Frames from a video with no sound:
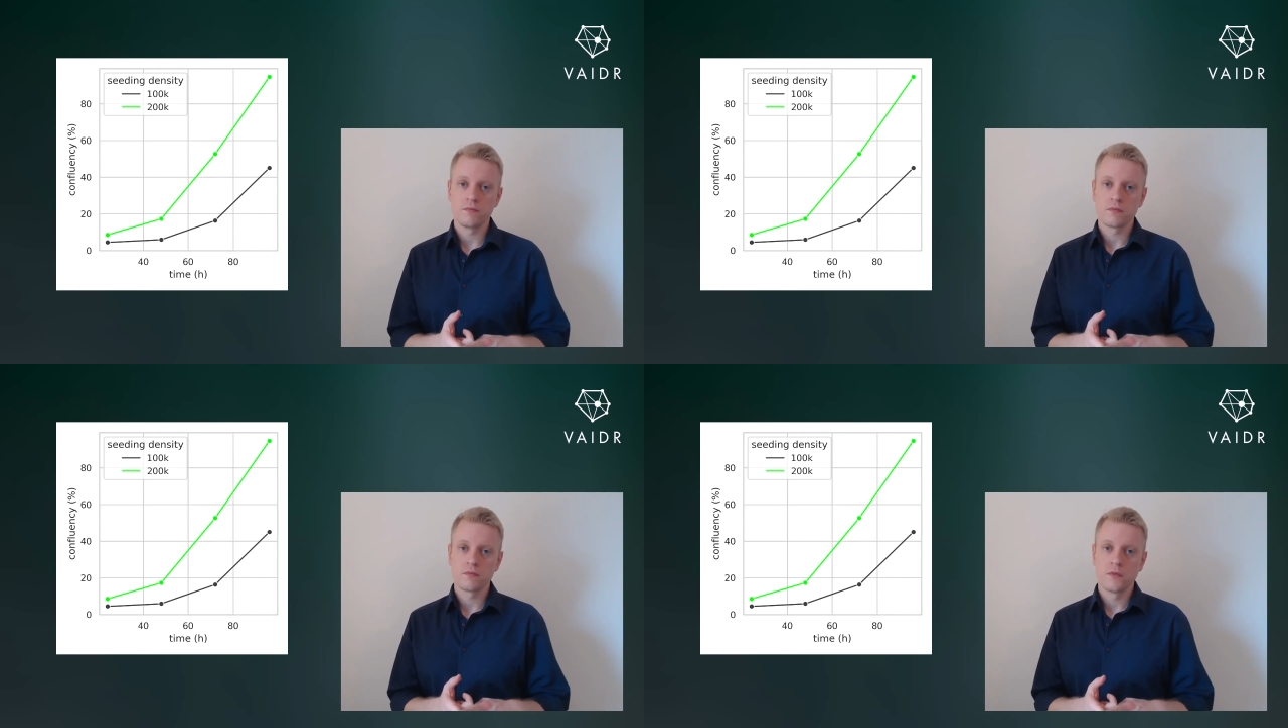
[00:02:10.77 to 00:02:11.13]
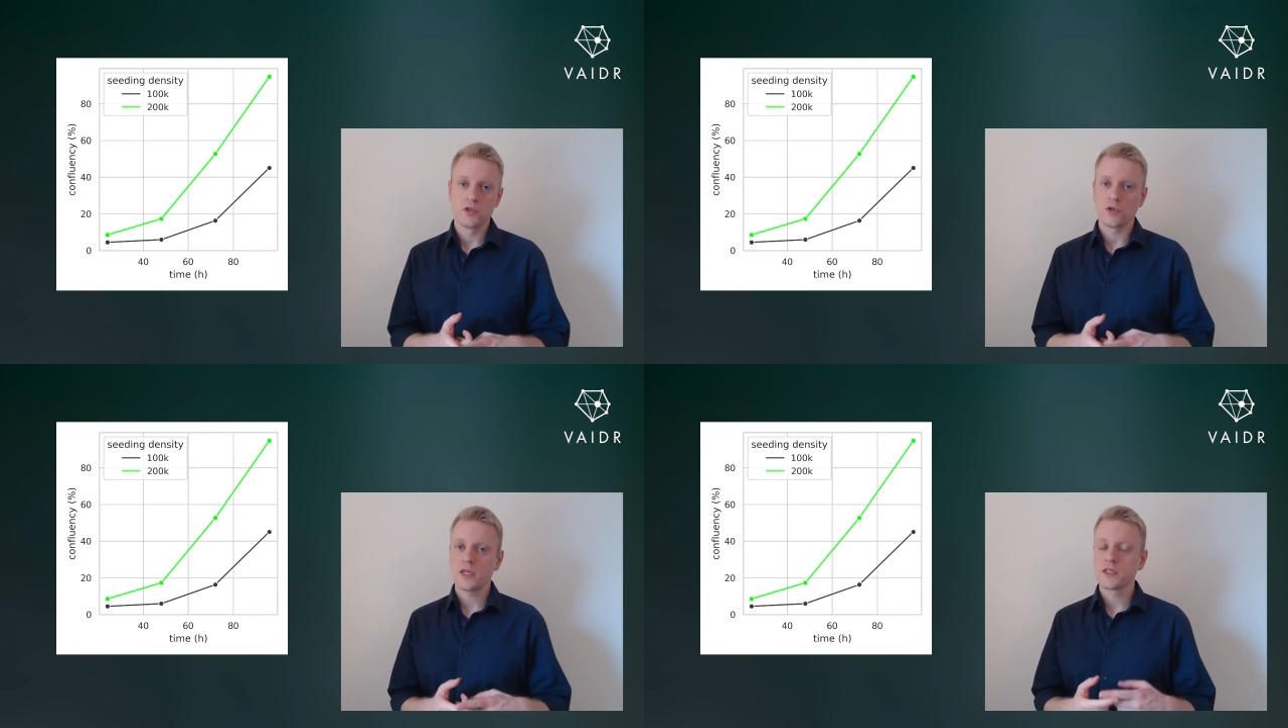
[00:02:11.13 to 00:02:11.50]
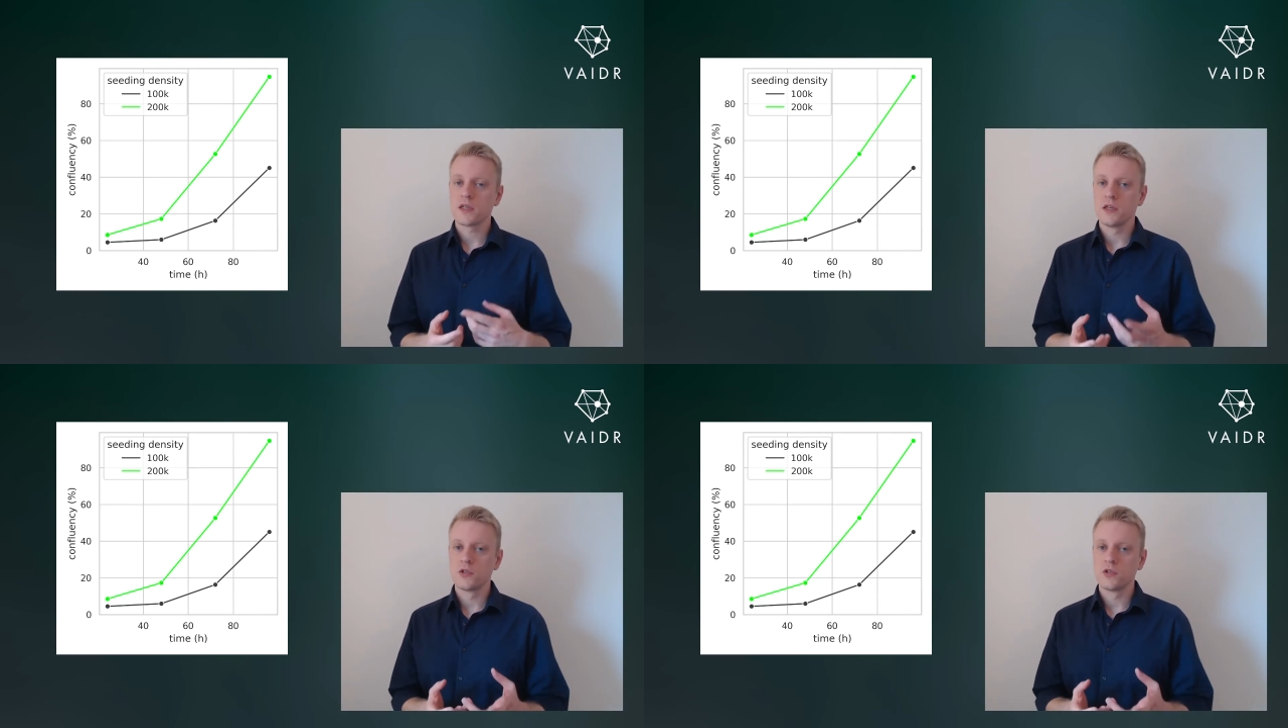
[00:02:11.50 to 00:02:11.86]
So let's get
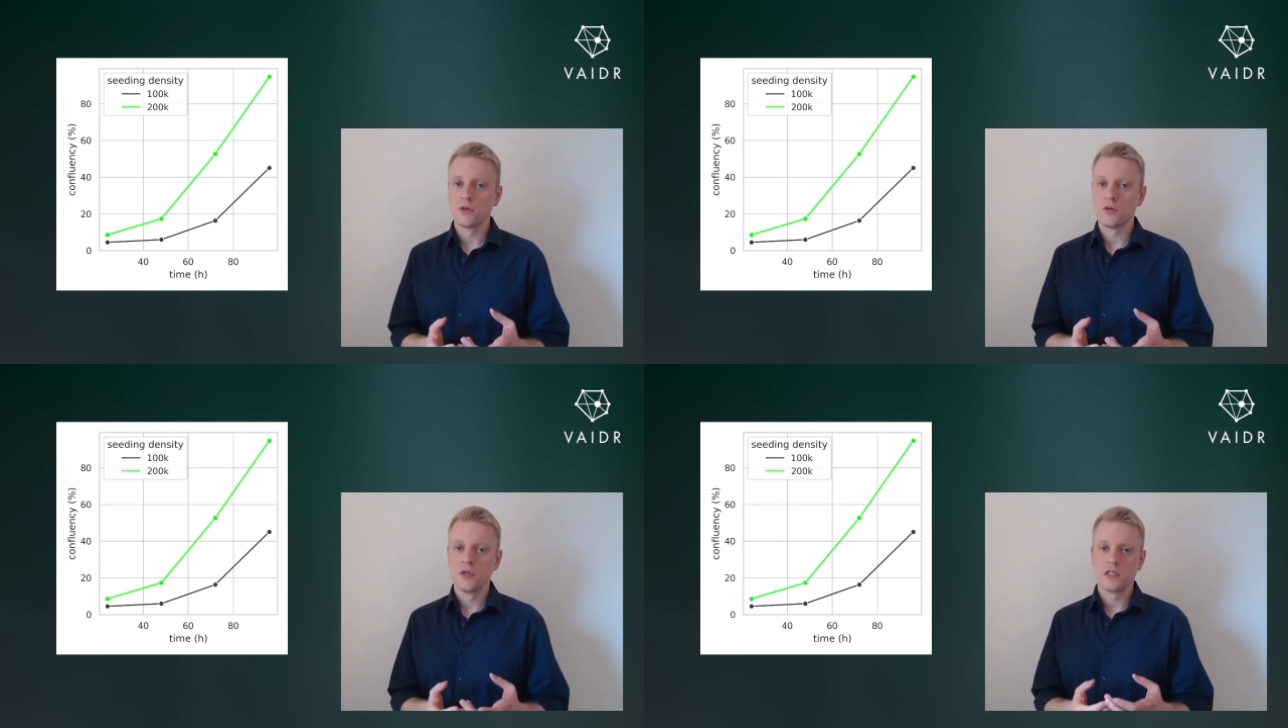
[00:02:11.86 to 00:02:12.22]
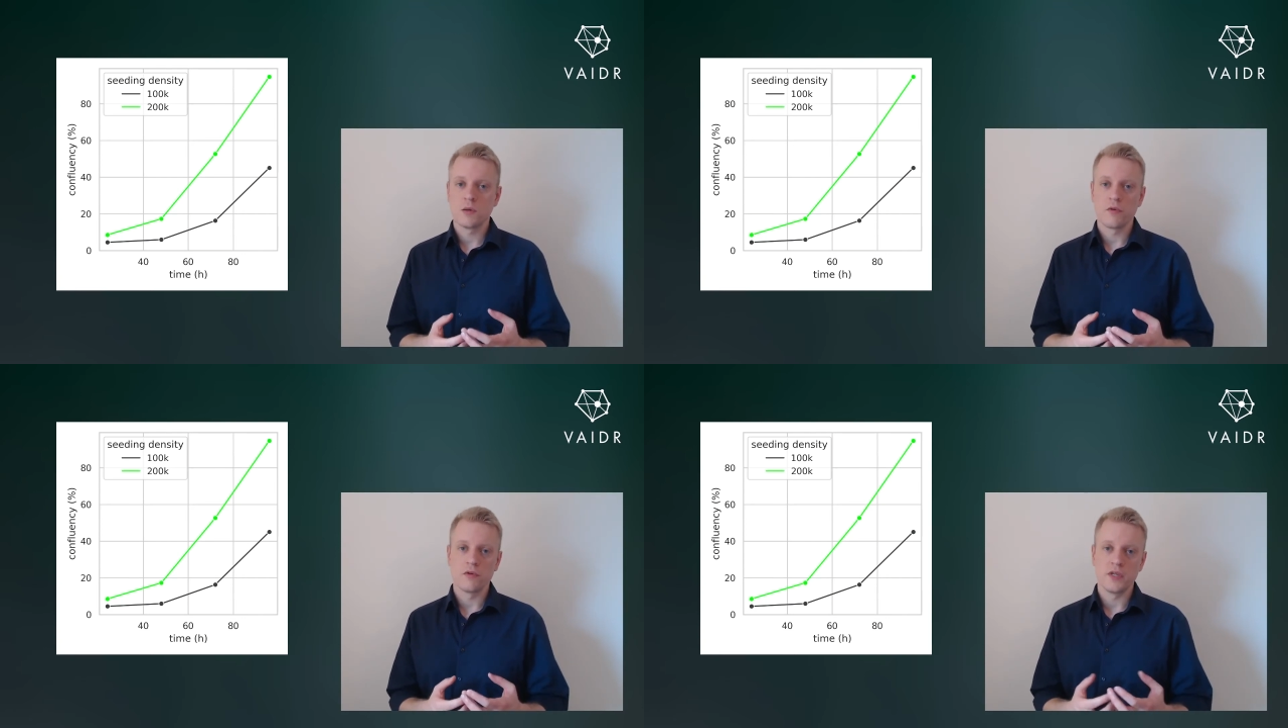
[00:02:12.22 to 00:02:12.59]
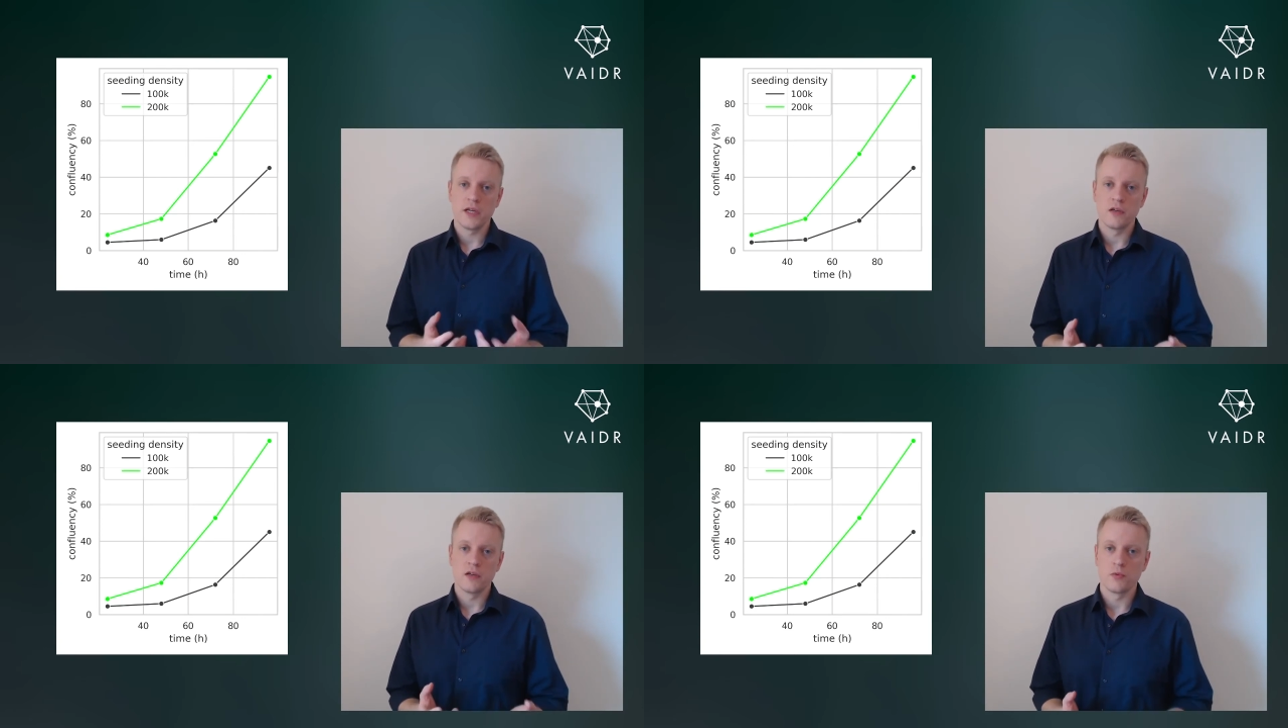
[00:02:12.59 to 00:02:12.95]
into some of the data
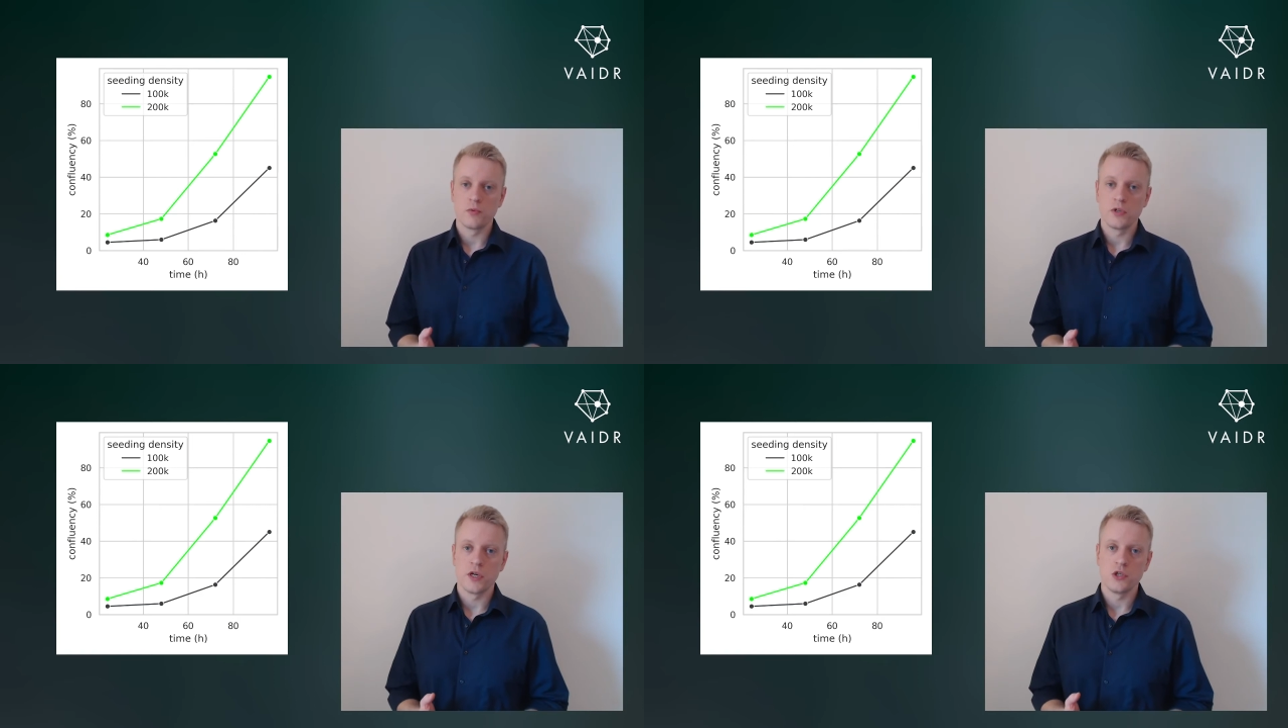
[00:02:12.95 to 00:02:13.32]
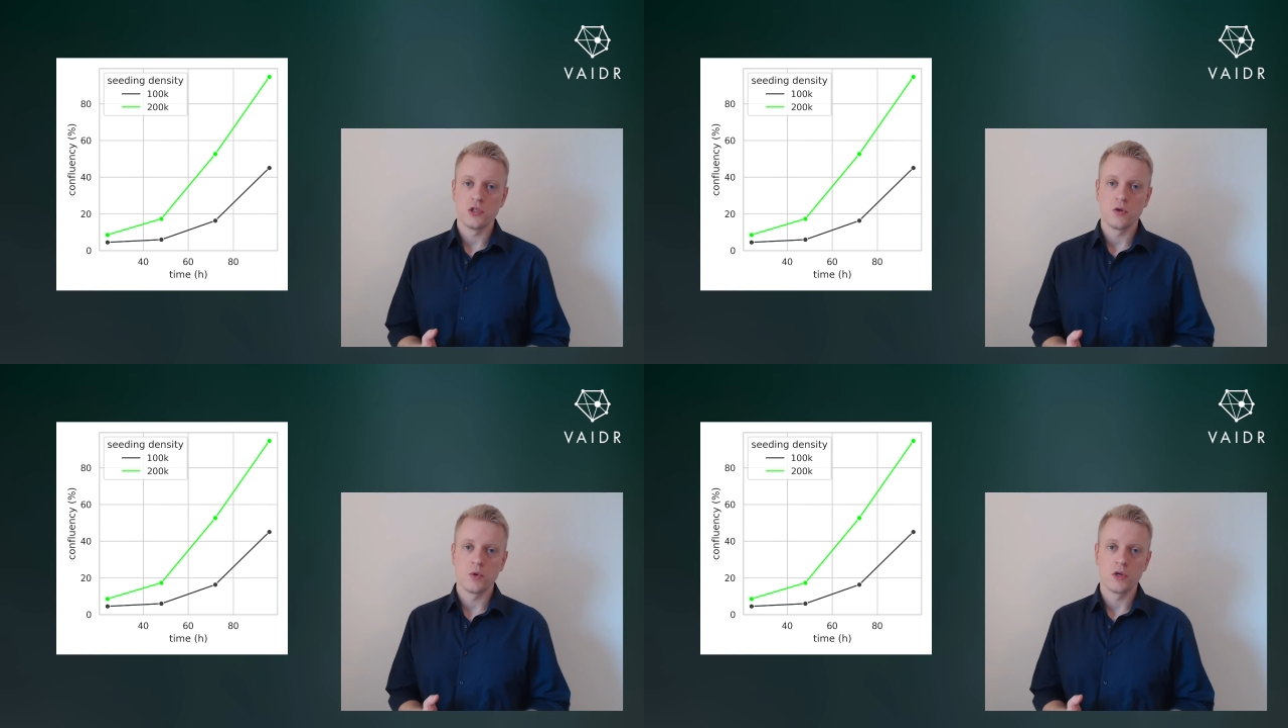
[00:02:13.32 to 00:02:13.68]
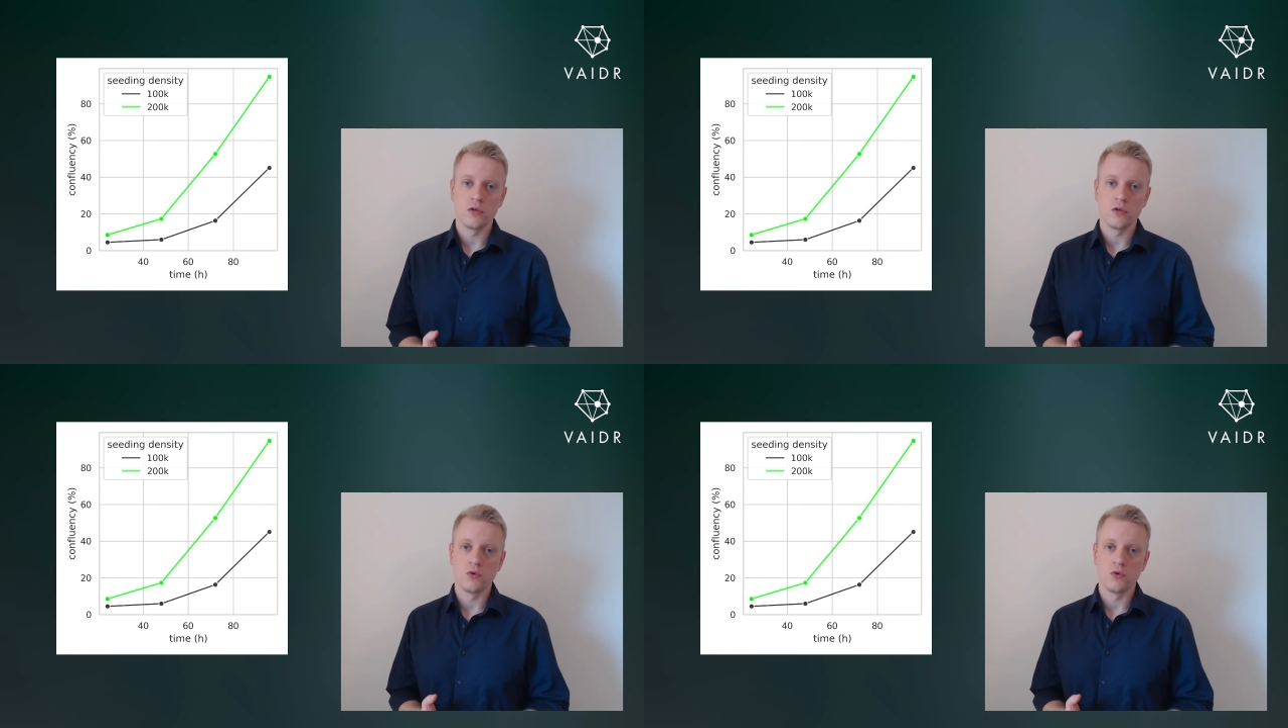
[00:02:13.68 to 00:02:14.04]
interpretation that we can
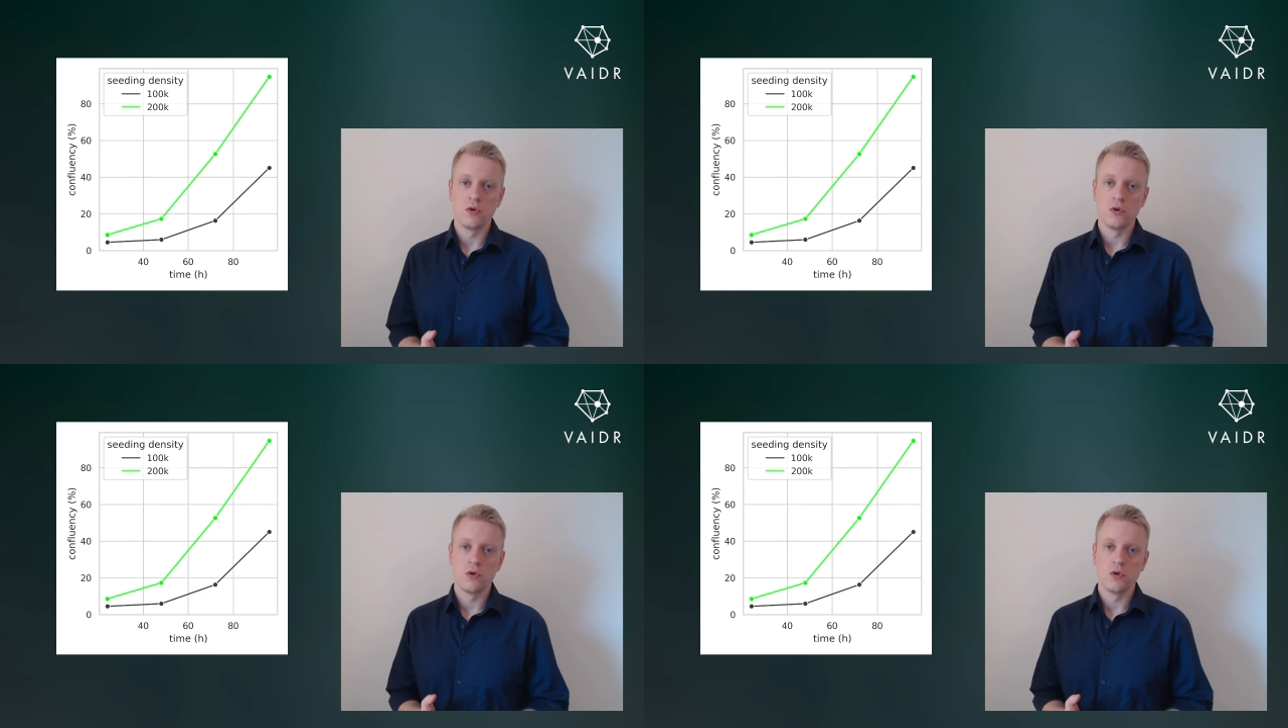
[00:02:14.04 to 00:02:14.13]
do